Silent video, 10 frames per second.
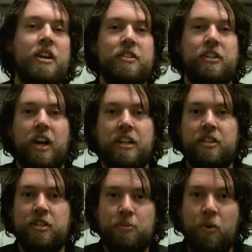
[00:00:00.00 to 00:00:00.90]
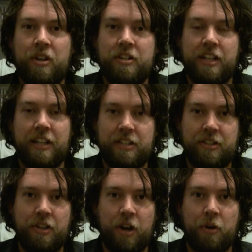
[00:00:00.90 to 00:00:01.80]
So guys, I just wanted to let
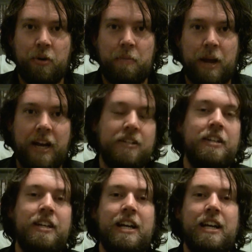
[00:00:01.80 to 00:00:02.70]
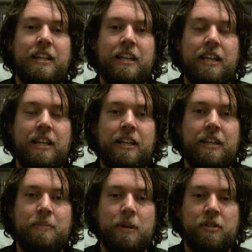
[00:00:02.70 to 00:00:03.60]
you know about the
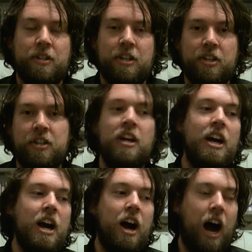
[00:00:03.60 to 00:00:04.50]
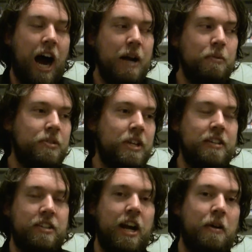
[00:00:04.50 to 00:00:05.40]
special edition. I will say
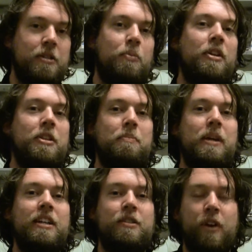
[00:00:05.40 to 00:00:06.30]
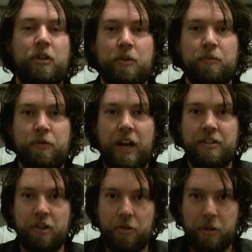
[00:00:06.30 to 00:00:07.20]
this now, as one of the biggest Falcom
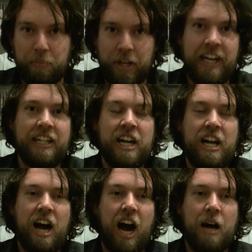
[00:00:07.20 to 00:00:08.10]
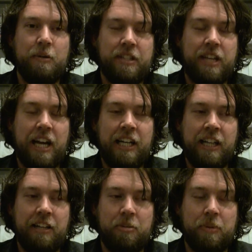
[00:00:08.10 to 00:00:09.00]
fans on the planet, I was getting
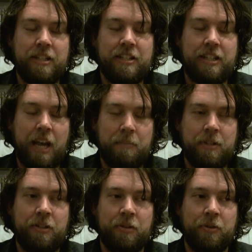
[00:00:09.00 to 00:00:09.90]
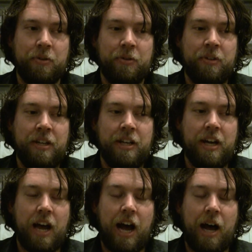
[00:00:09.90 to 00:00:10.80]
a little bit skeptical
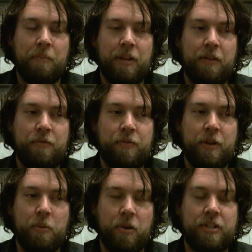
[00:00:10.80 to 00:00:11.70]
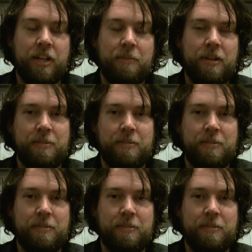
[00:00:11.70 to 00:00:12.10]
um, if there was going to be a